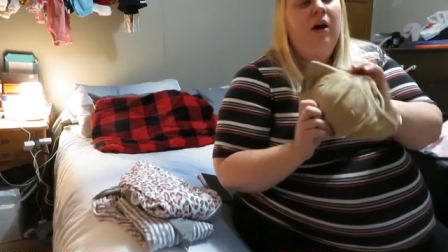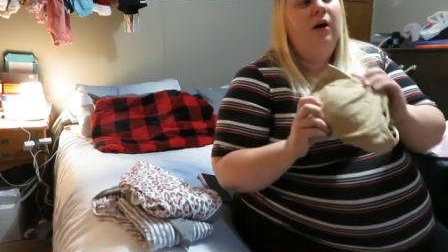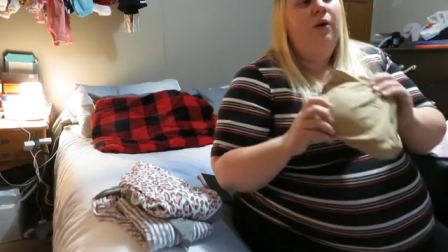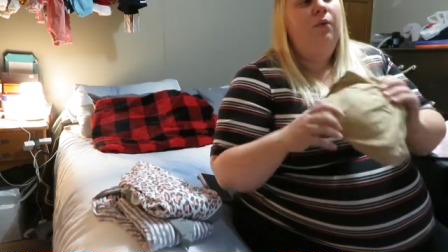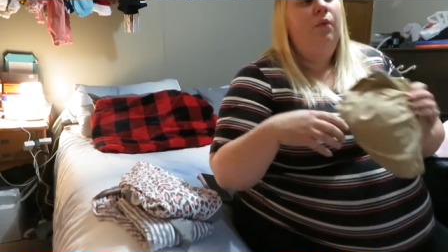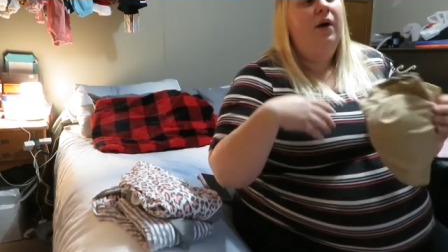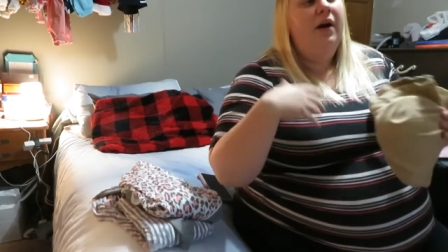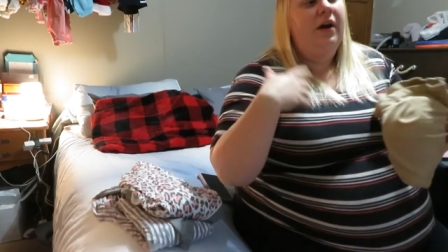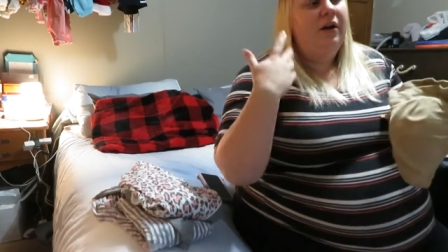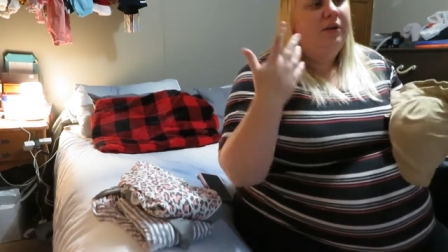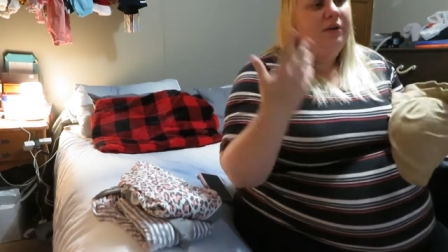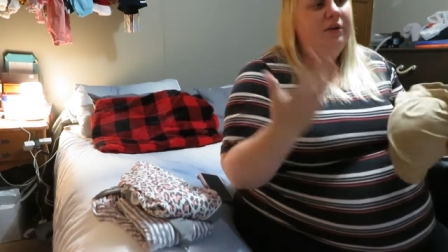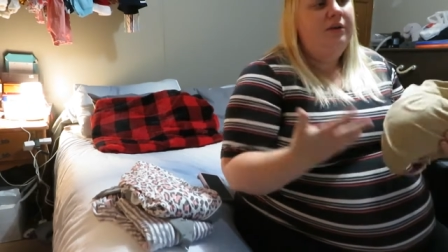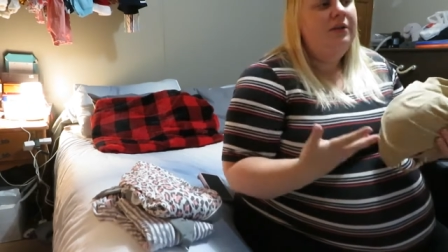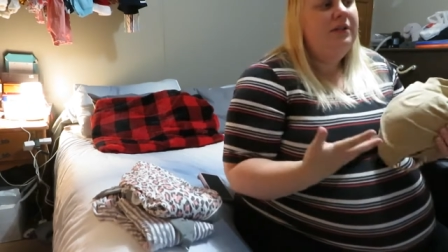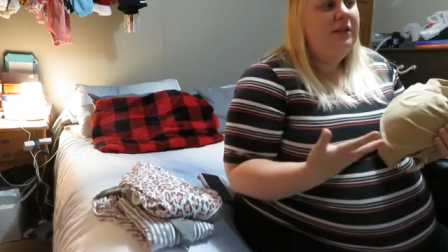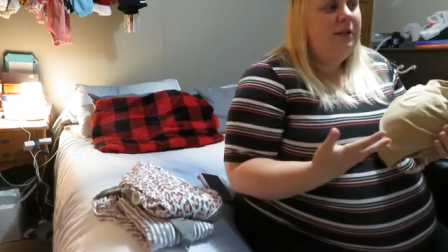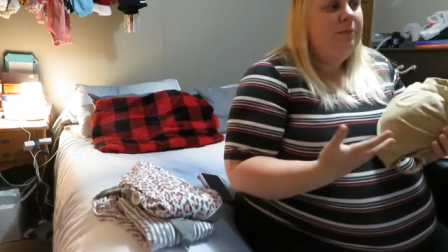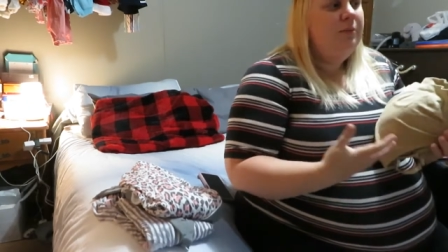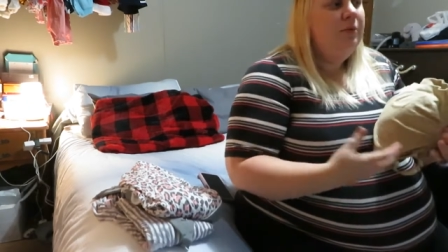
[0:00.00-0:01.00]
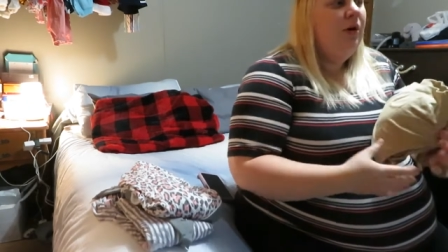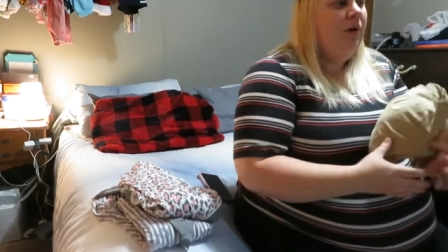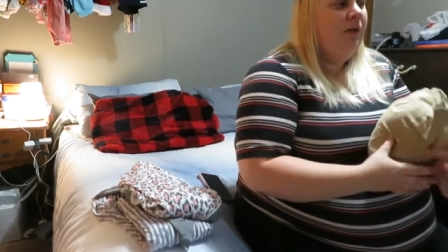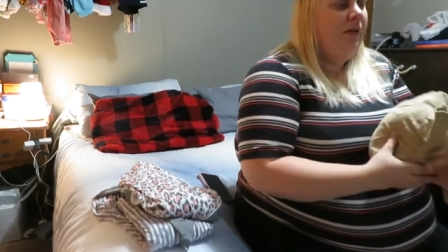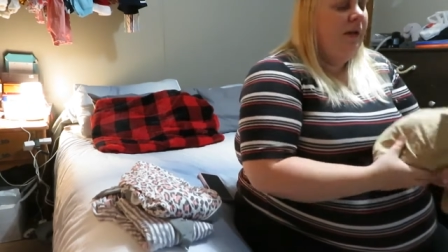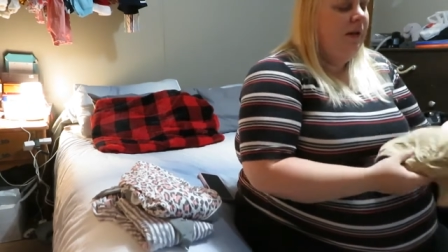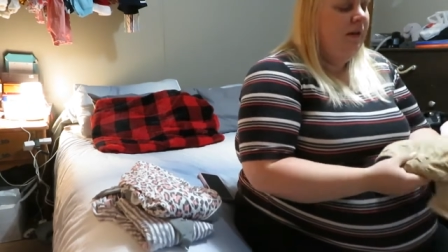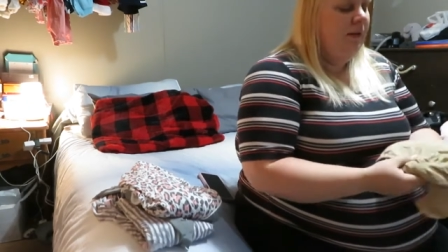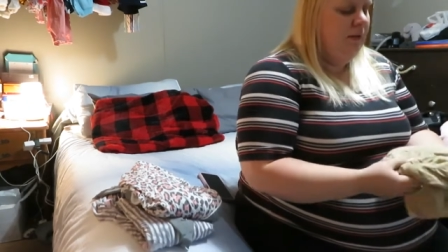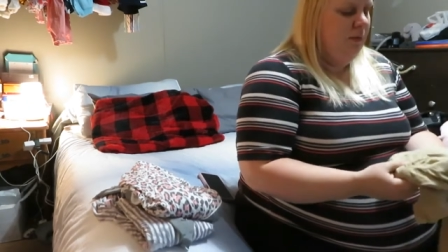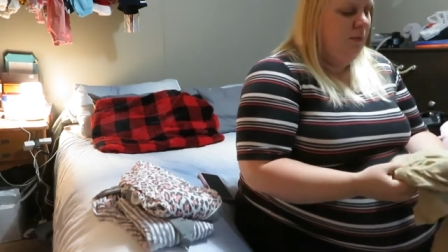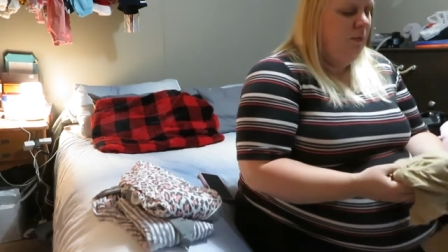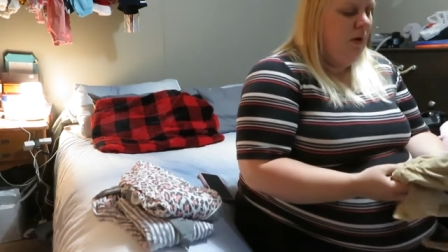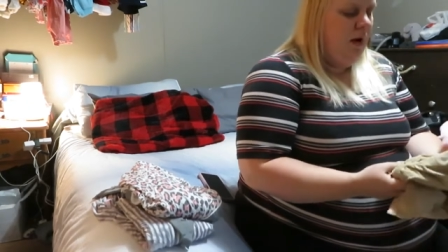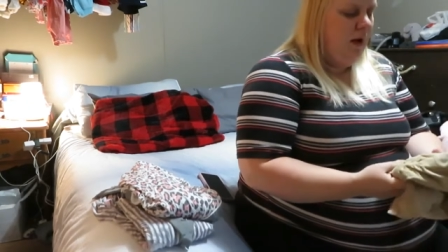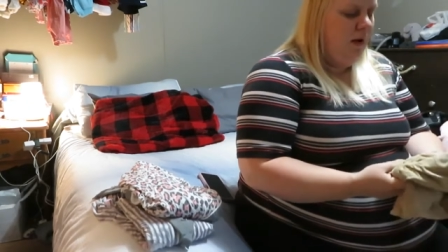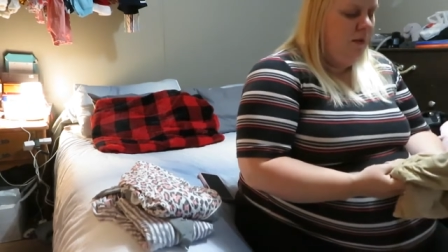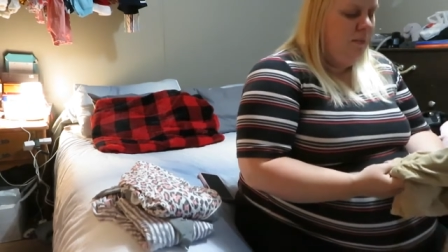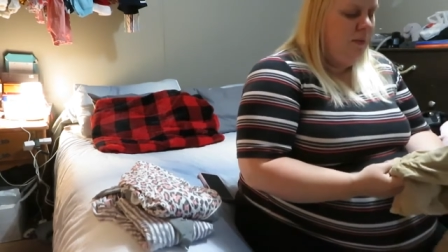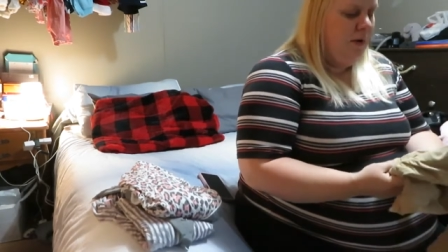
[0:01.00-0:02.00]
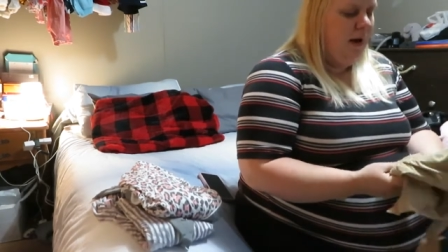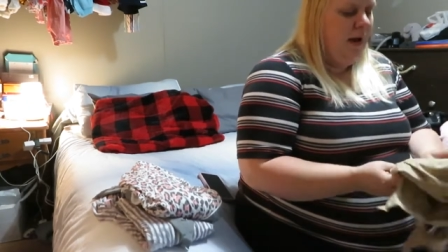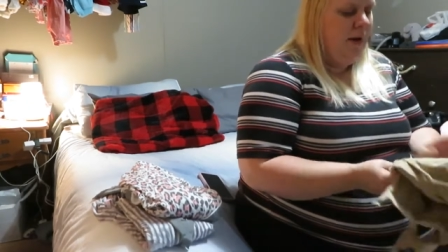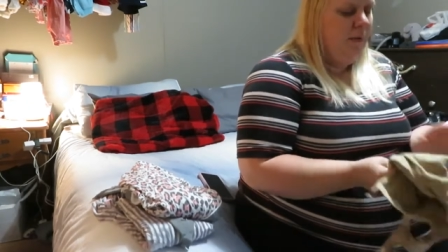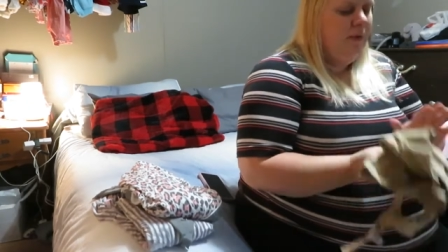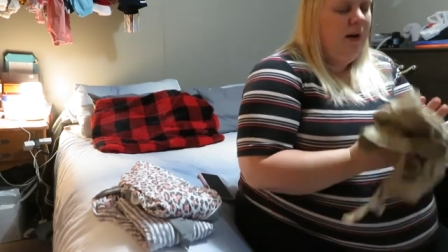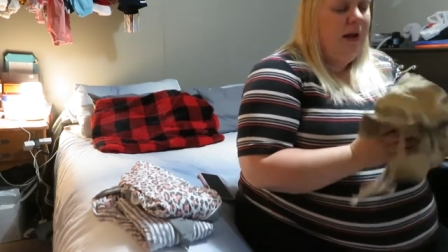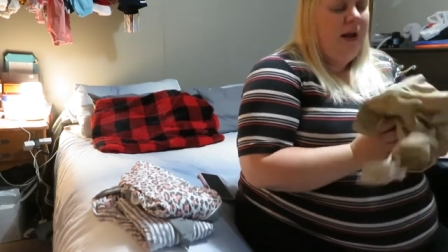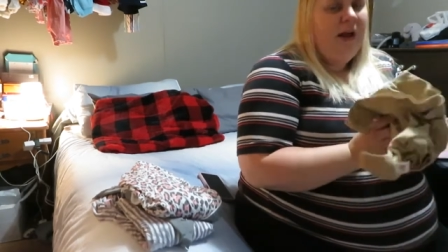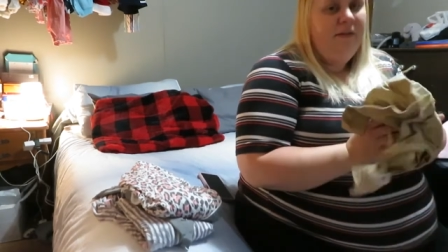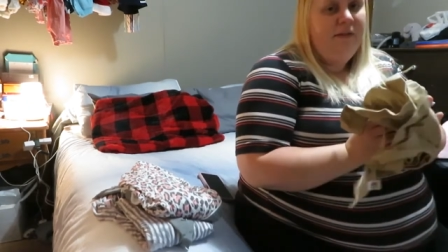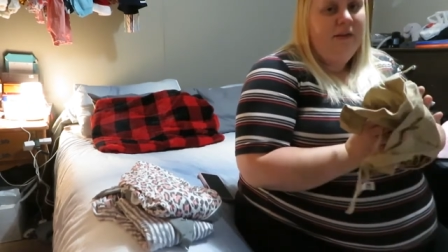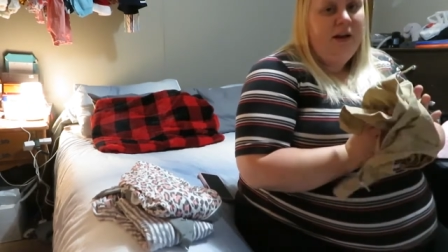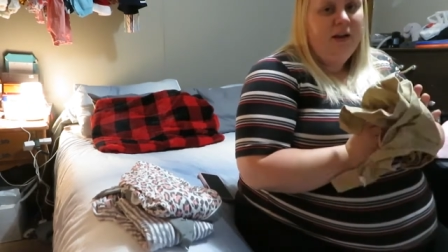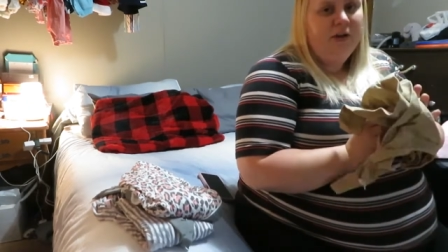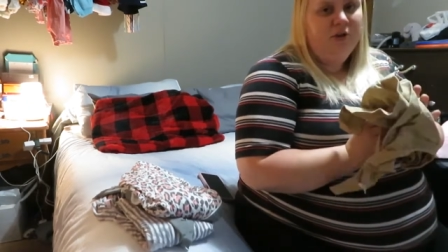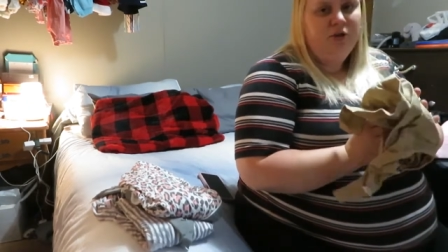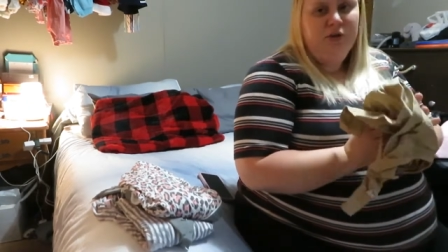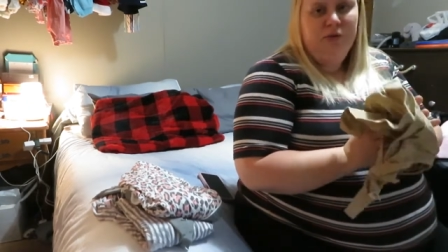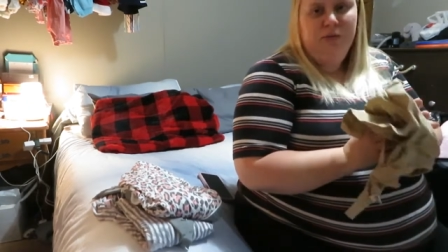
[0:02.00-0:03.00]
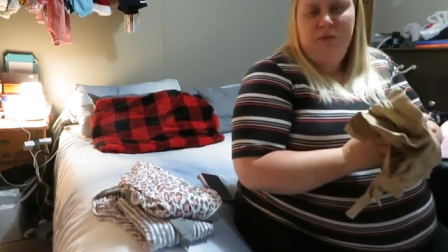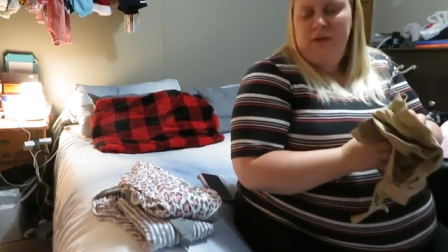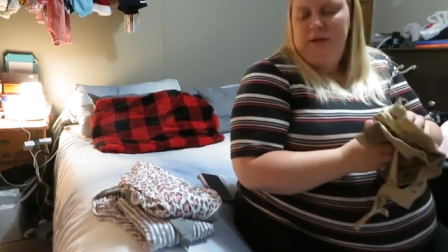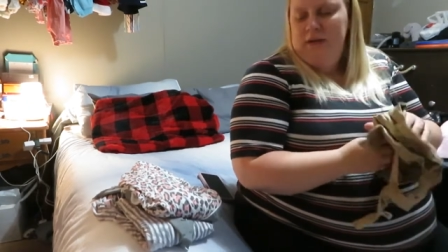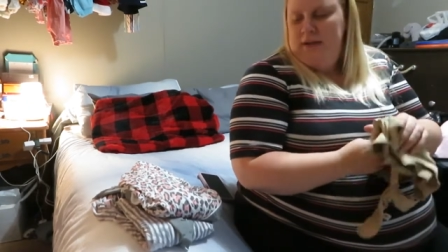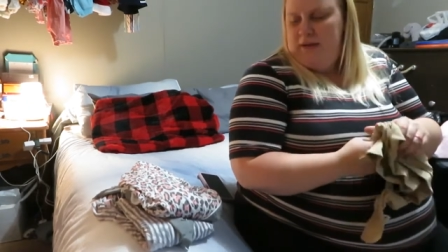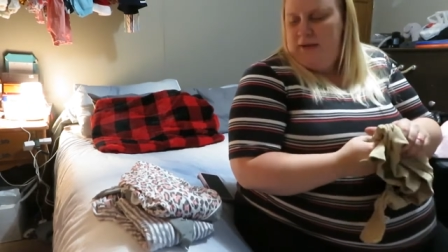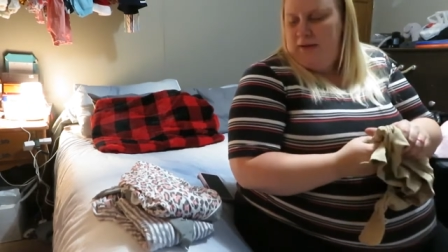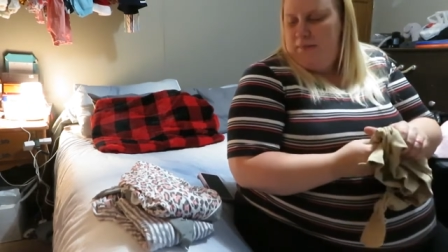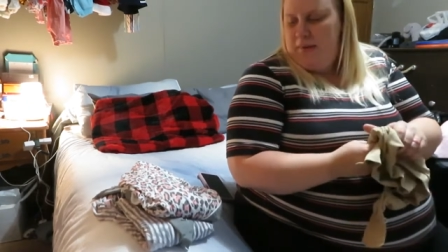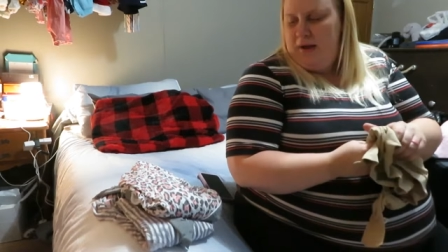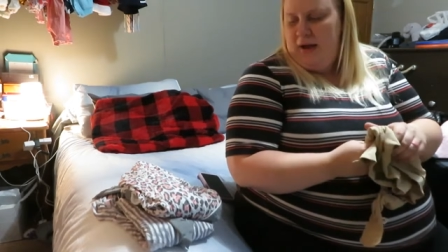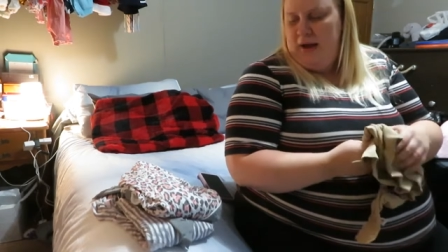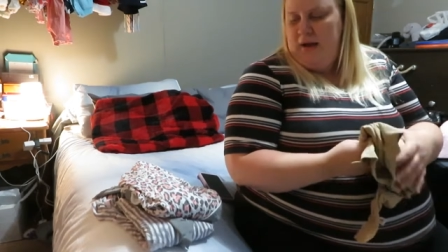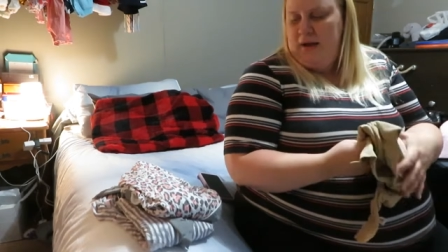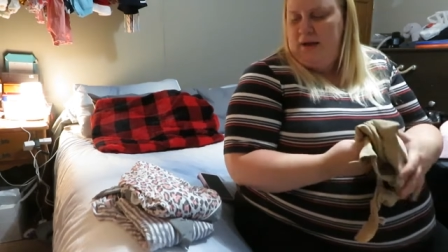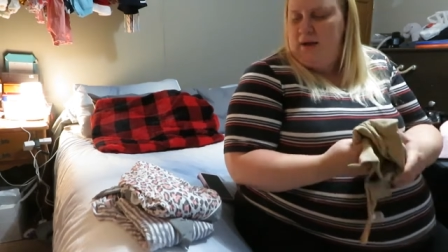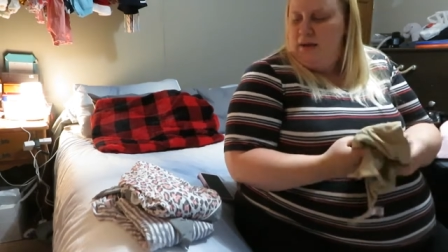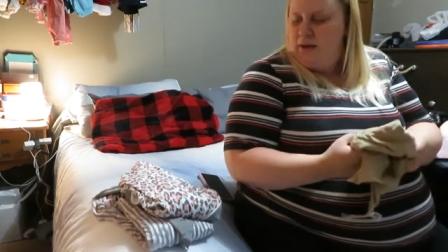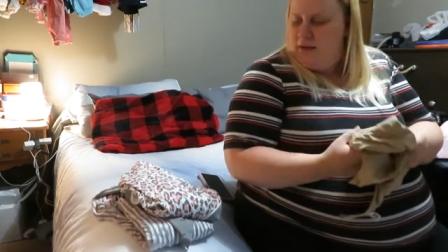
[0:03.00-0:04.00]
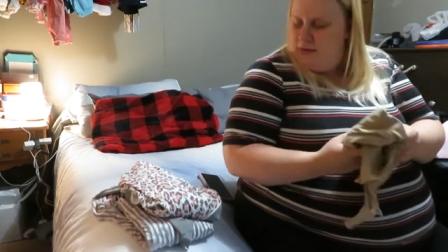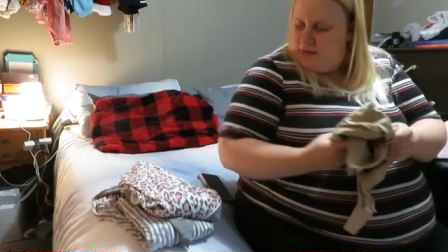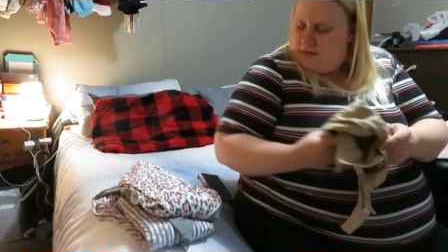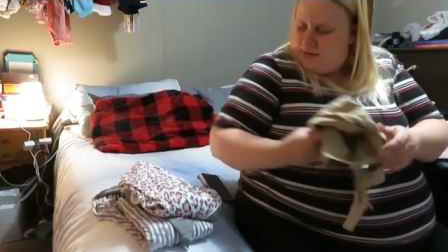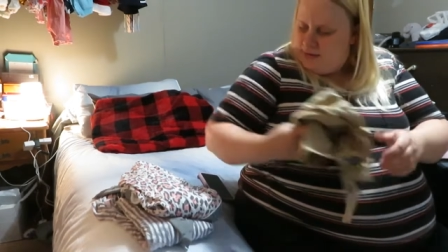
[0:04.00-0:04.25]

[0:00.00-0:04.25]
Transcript: I'll wear a nursing bra there as well, but I want to have an extra one in the bag.